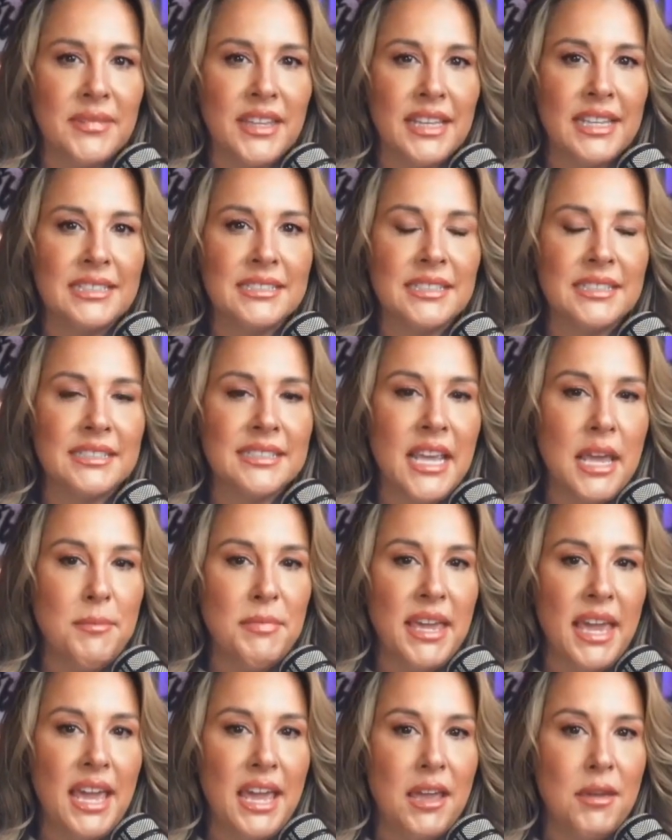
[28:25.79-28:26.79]
It's the same
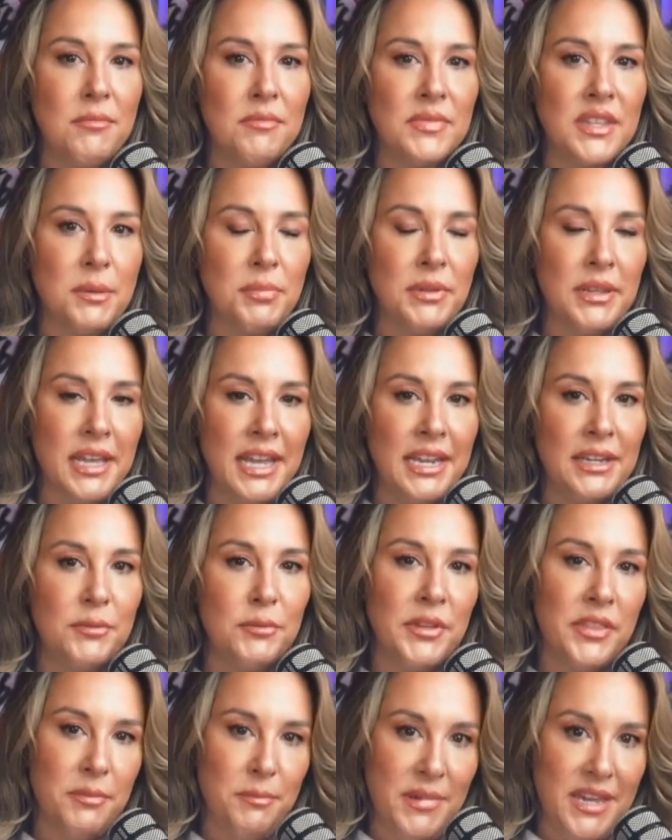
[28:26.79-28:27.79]
game they played
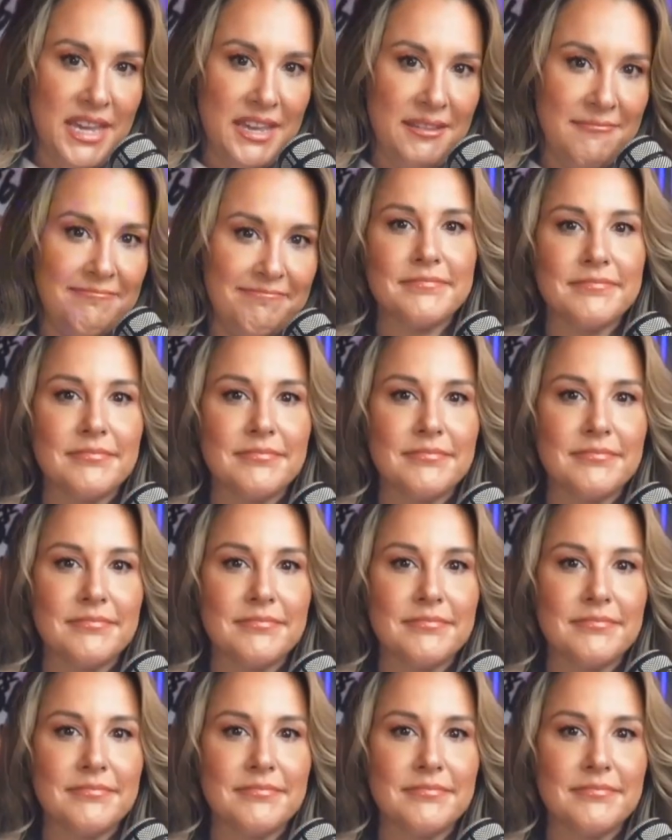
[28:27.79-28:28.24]
with me.